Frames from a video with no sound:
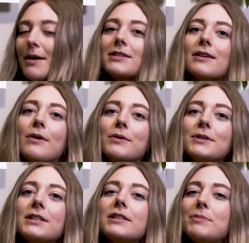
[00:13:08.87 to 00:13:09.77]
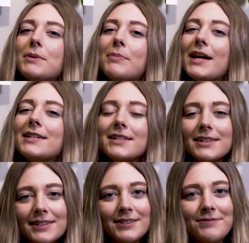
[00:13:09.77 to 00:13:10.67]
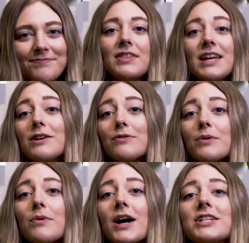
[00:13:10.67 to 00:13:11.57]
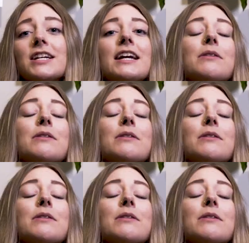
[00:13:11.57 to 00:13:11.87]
So just be patient. Thank you for watching,